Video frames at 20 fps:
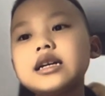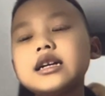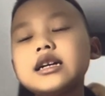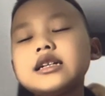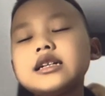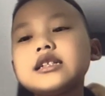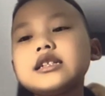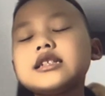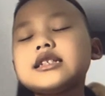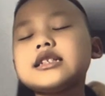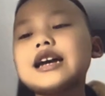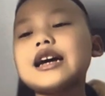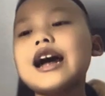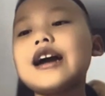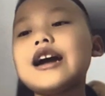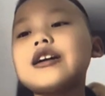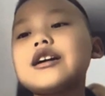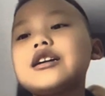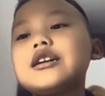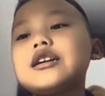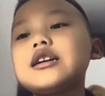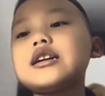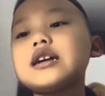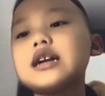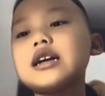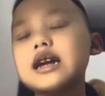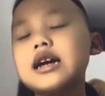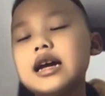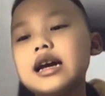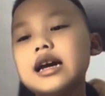the tire,
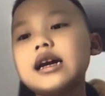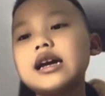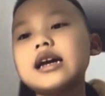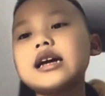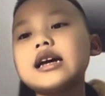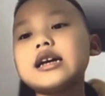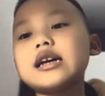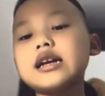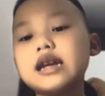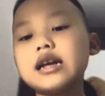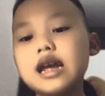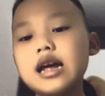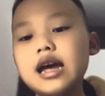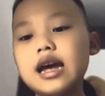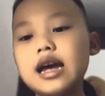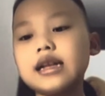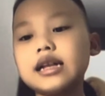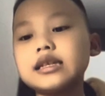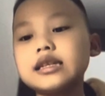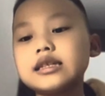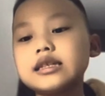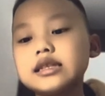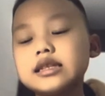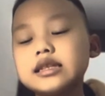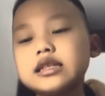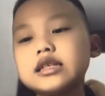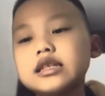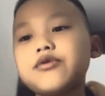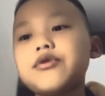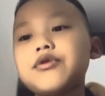and the
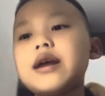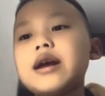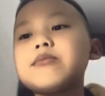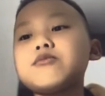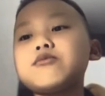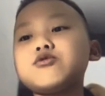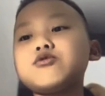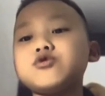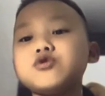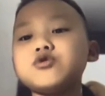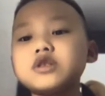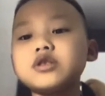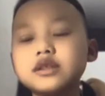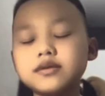rainbows.